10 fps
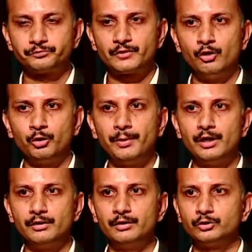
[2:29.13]
our
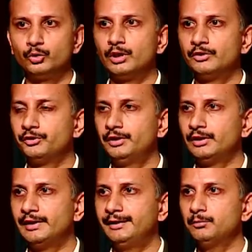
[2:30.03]
partners to consider
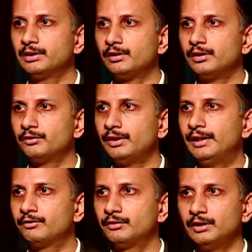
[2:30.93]
IIT Madras
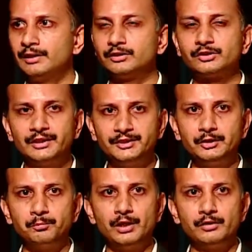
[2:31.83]
as a
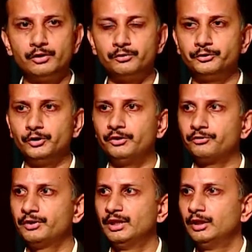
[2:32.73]
strategic partner of
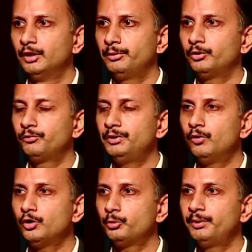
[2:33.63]
choice, because we
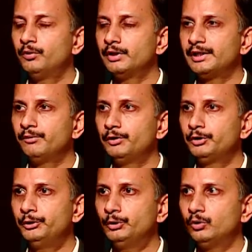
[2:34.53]
want to be working with
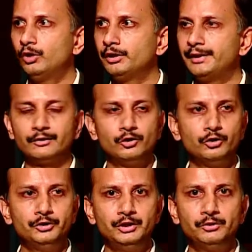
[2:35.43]
you on
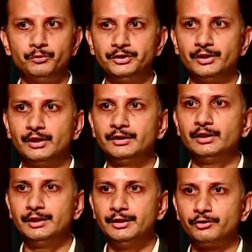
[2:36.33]
technologies which are in the
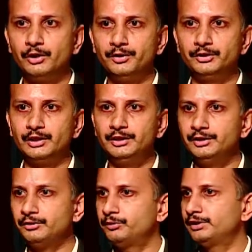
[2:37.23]
discovery
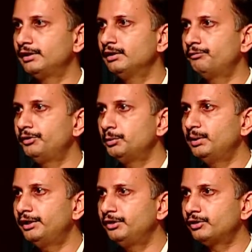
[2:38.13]
stages, which are in the
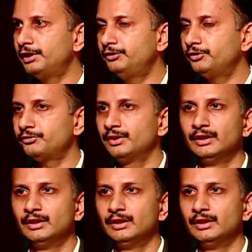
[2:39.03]
feasibility stages,